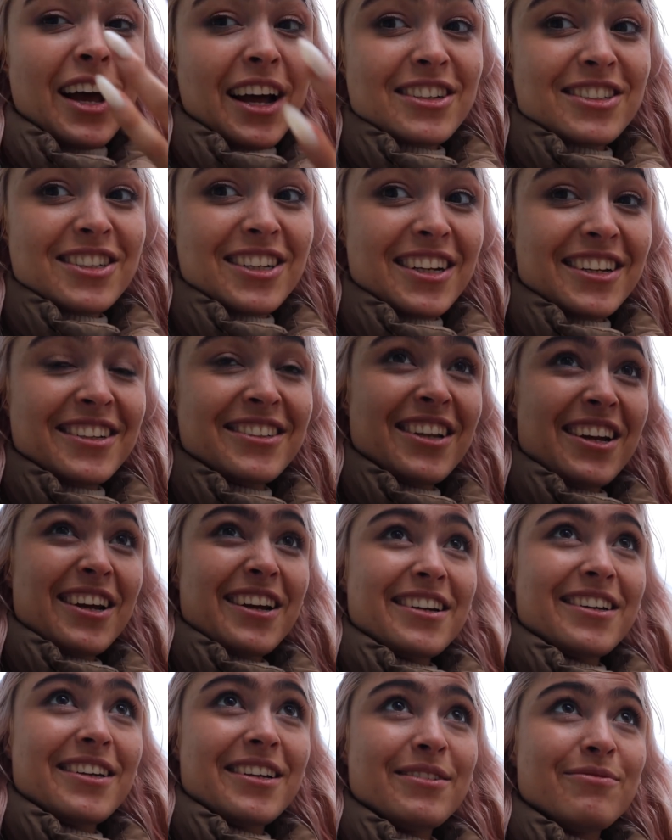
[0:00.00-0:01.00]
actually is
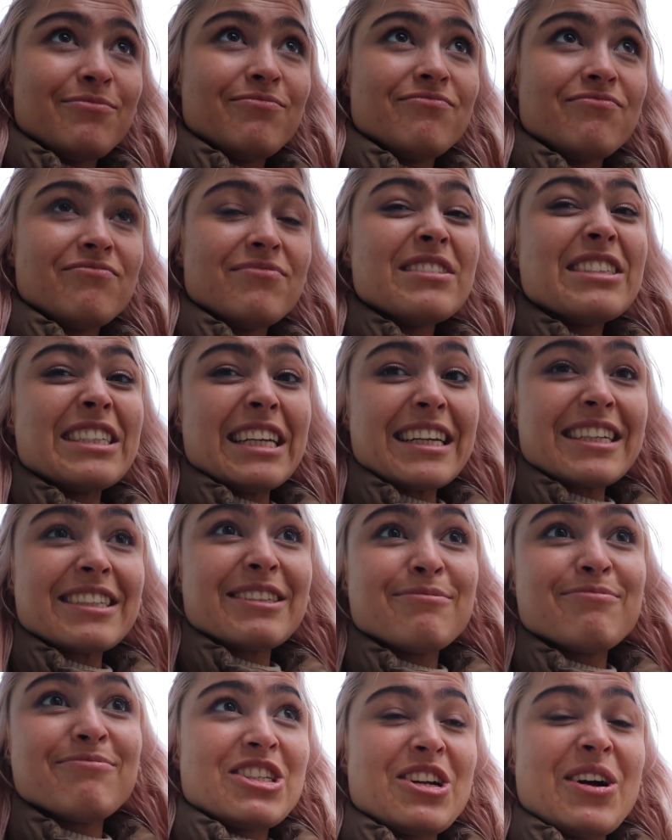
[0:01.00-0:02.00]
like
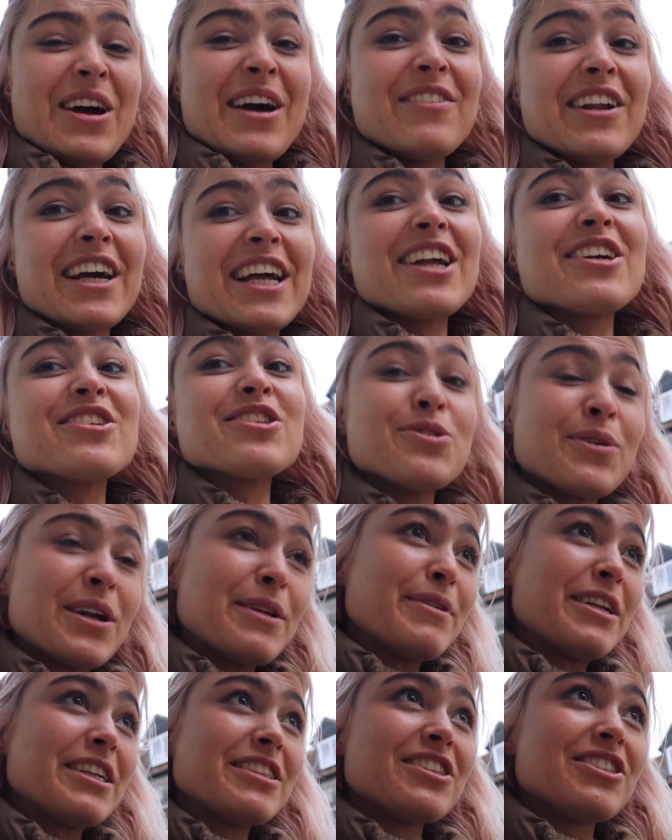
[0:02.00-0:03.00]
6. So now I have like an extra
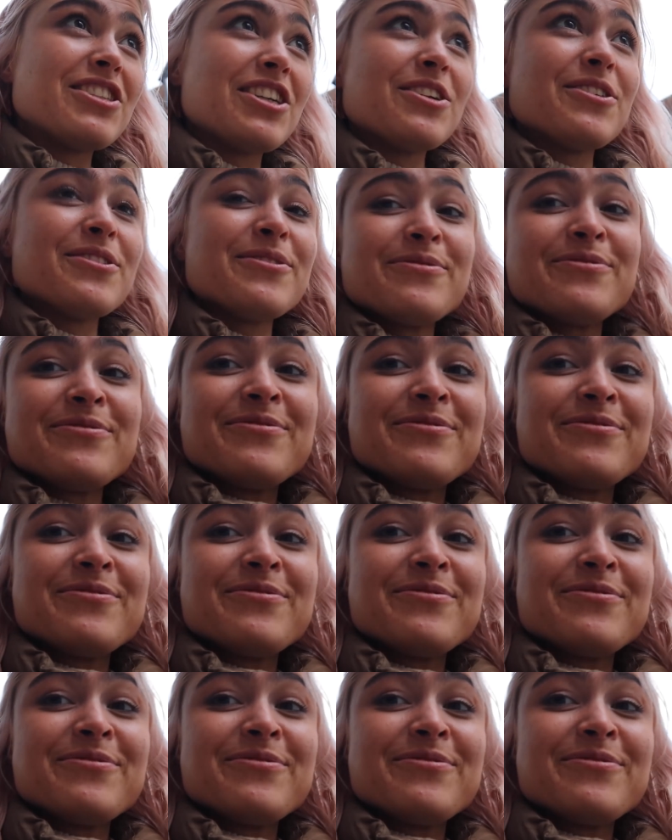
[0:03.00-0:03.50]
20 minutes to chill.